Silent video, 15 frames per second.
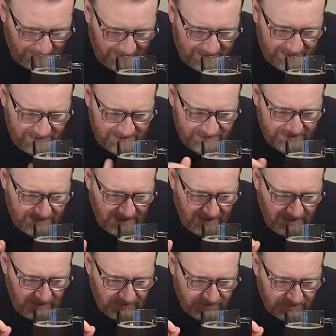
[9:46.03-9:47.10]
Well, that's
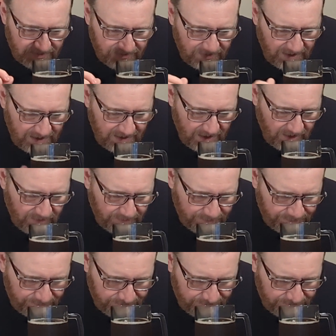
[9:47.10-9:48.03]
dialed right down.